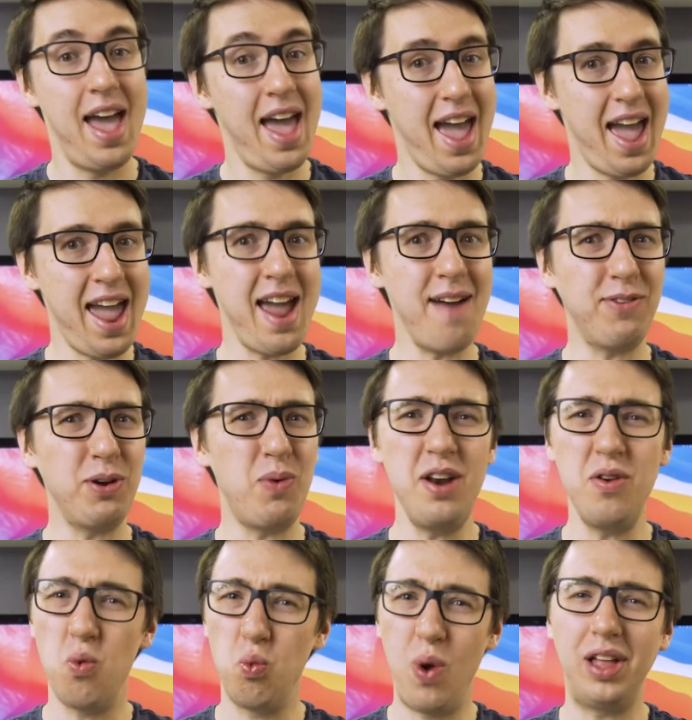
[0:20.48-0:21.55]
Hey
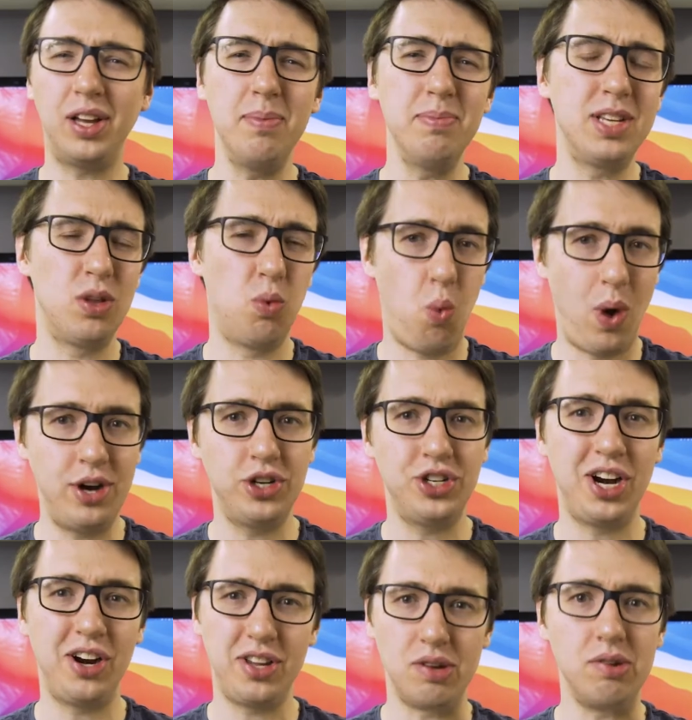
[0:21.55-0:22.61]
everyone, welcome to the
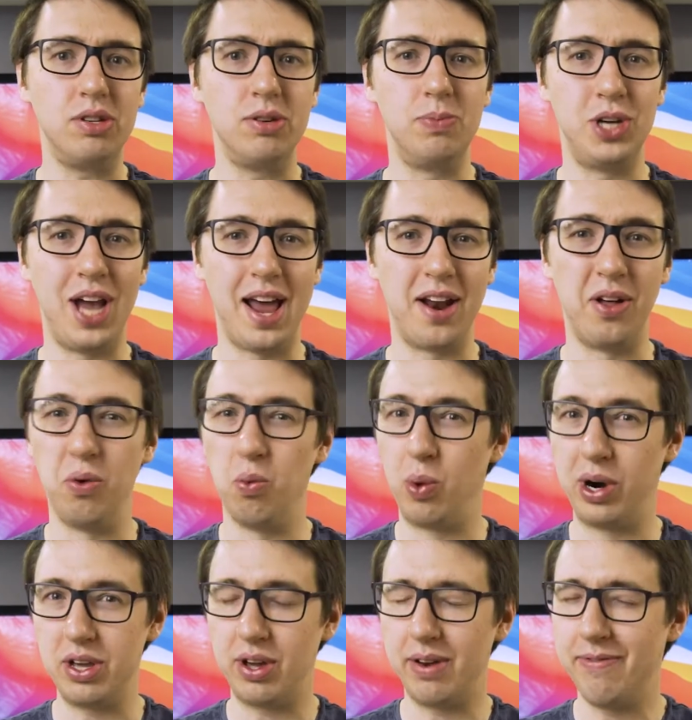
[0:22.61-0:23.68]
Wondershare YouTube channel,
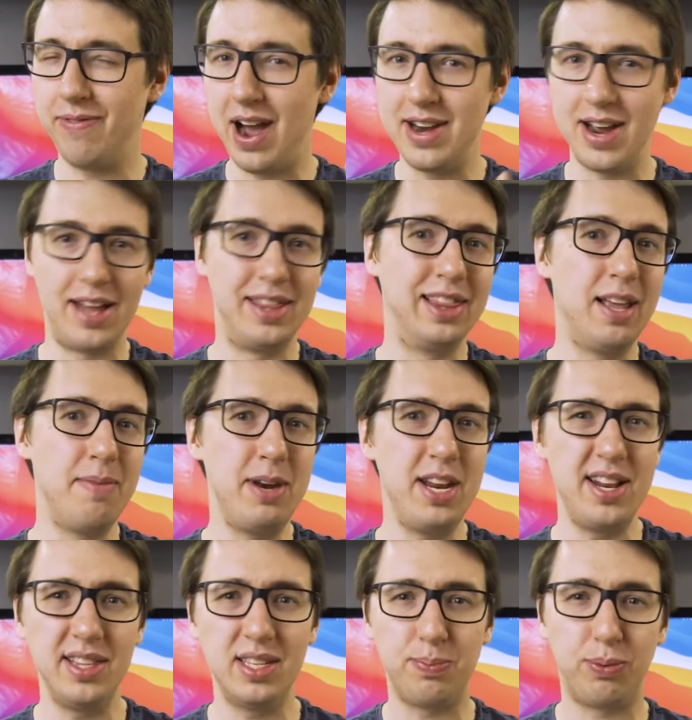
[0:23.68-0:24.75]
where you can find
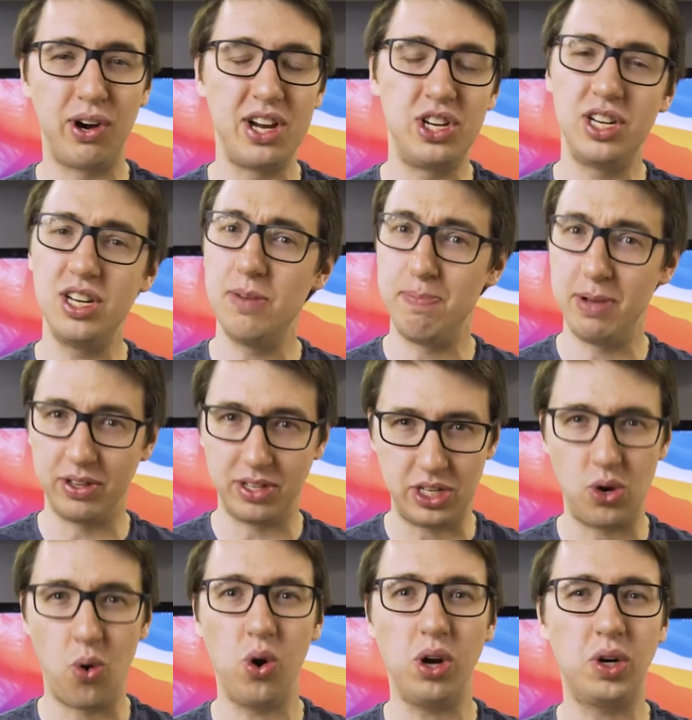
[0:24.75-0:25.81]
unlimited inspiration to build
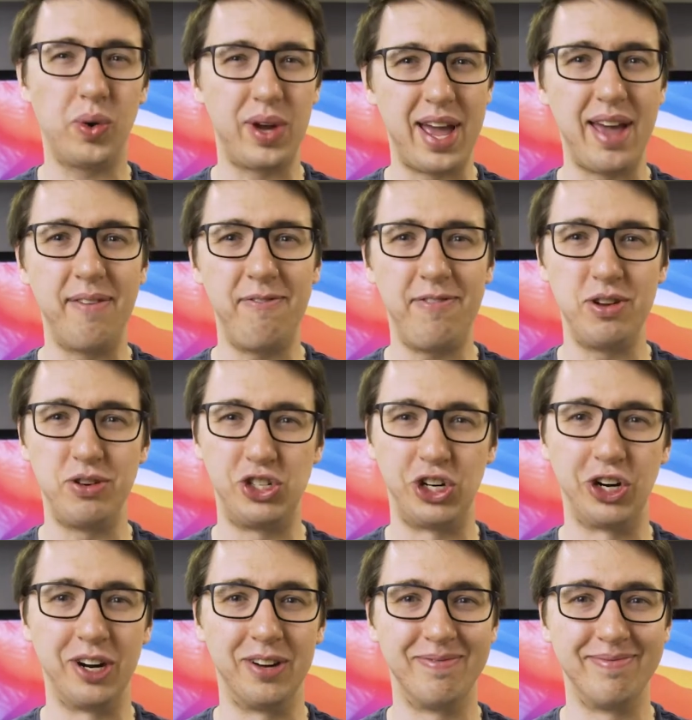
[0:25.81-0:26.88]
your creative
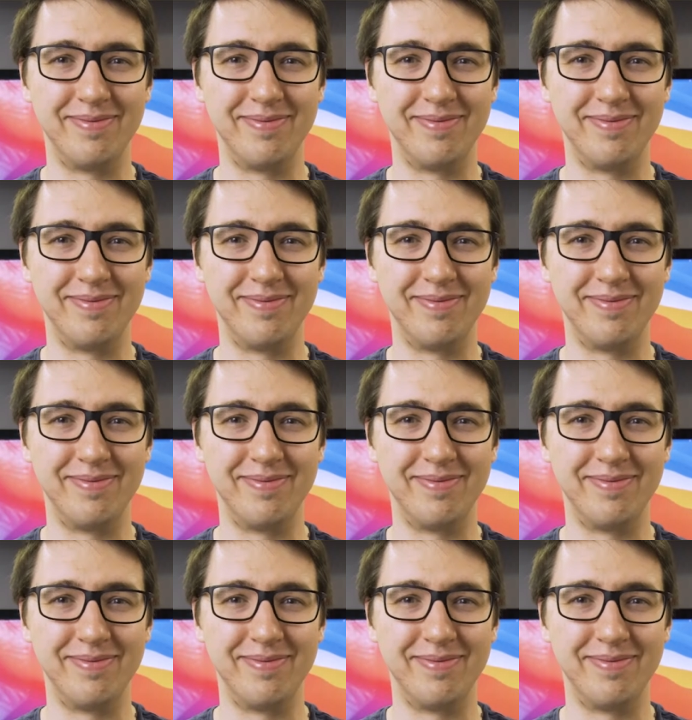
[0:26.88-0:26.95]
future.